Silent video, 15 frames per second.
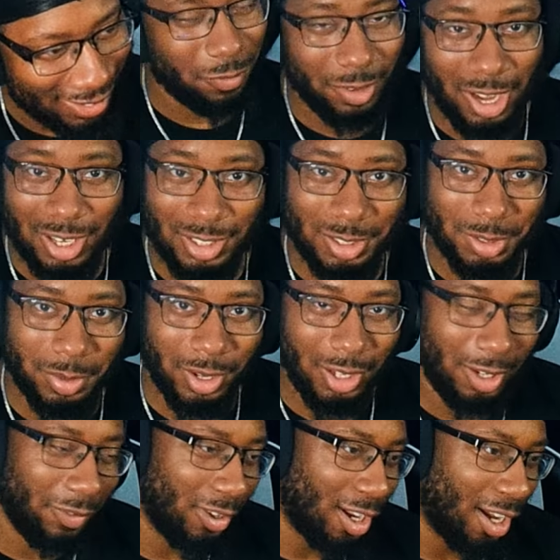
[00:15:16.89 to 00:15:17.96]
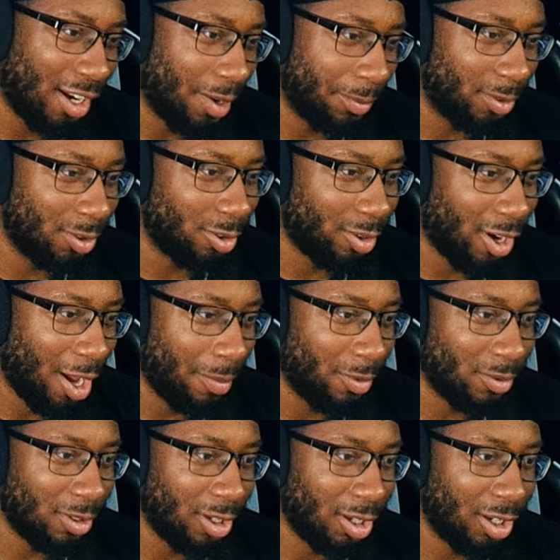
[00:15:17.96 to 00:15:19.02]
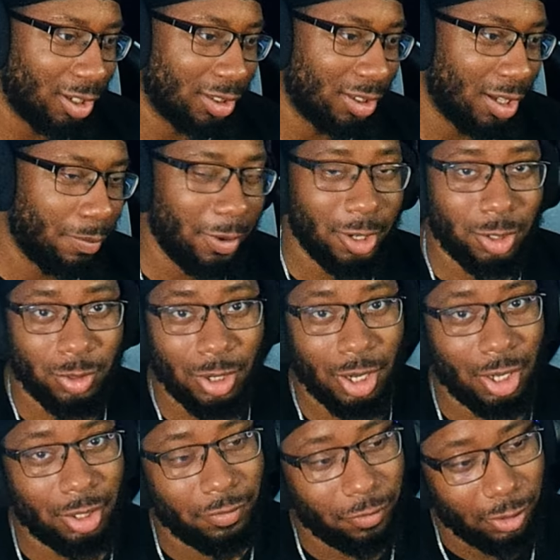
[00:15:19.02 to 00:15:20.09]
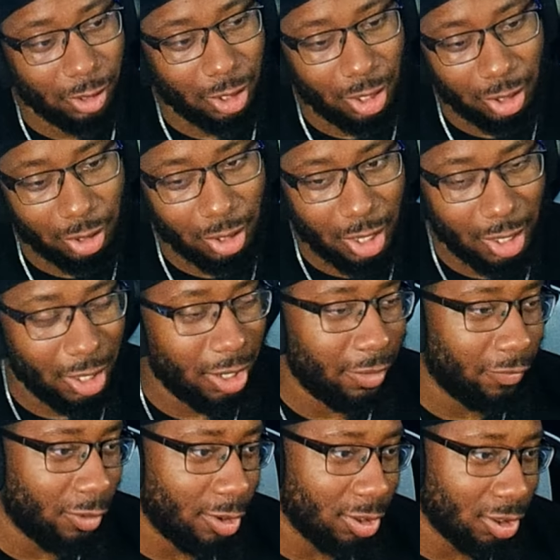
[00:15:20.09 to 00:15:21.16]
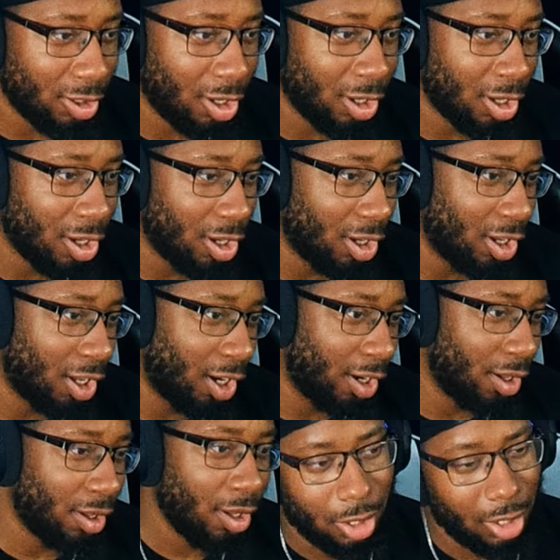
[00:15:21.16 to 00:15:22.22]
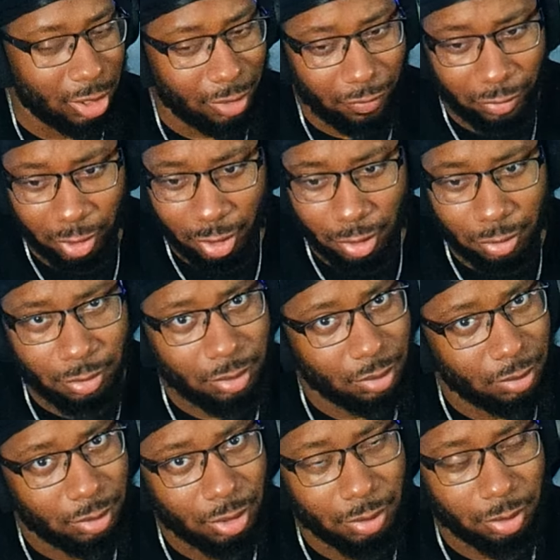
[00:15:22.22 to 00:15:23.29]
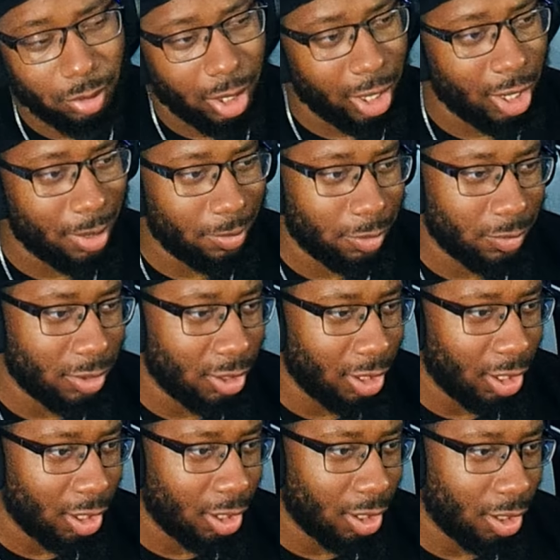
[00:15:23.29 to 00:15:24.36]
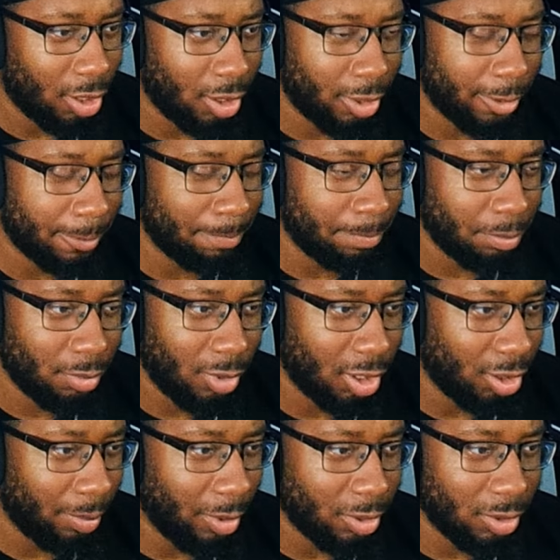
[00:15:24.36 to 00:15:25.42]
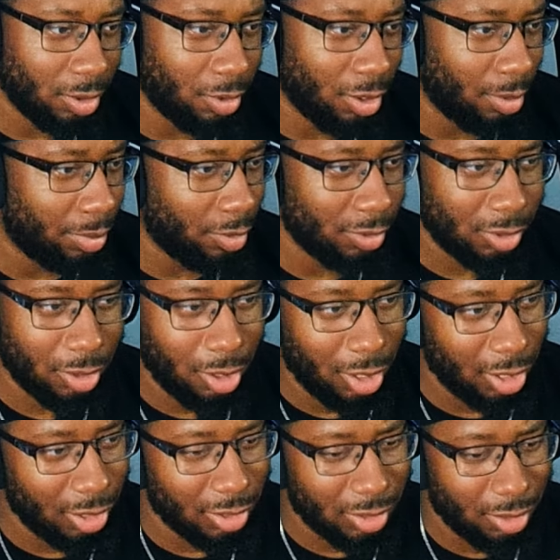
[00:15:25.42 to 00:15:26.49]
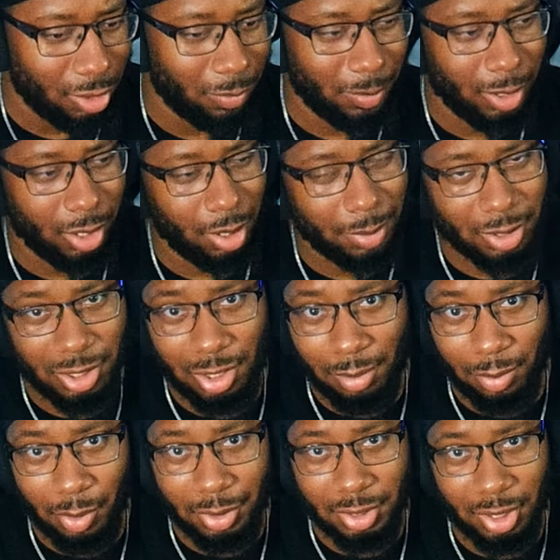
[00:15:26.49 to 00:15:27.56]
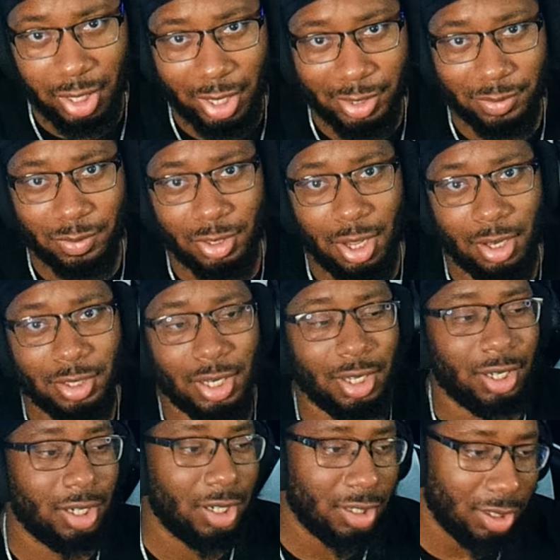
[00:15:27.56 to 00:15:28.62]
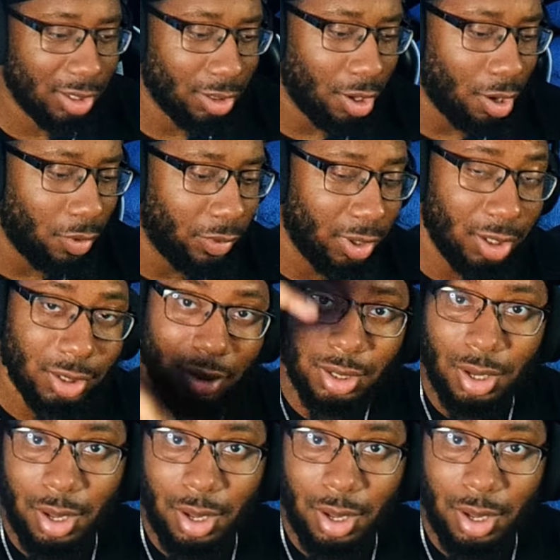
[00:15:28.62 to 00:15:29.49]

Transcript: If you guys enjoyed, leave a like, come subscribe. You know what I'm saying, like I said, Patreon for the unedited version, uncut, unedited. Like the video, subscribe. You know what I'm saying, um, hit the bell so you know when I'm posting all that good stuff, man. I'm gonna see you boys in the next one. Y'all take it easy as always.